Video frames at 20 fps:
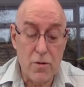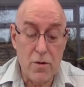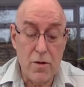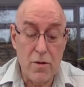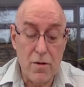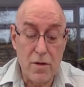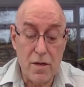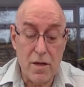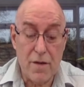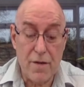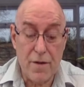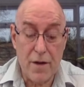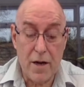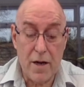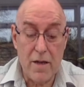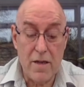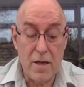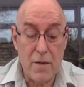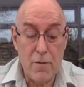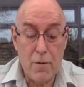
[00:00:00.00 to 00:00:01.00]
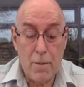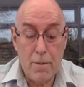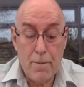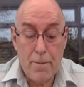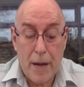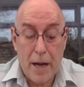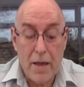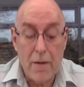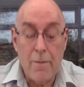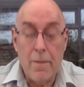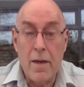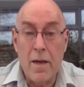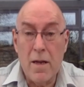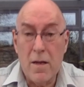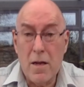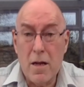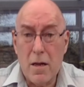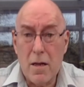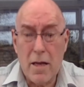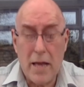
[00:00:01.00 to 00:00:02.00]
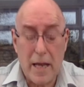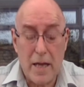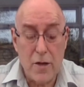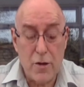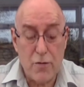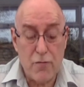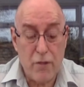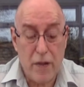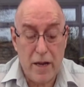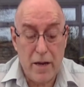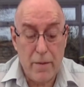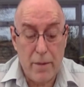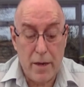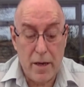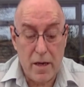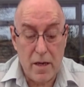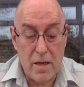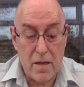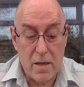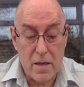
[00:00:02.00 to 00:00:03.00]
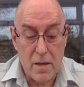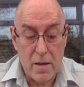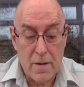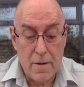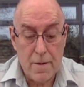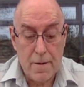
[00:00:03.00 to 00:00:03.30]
lose the fight. It will bite me and I'll catch rabies.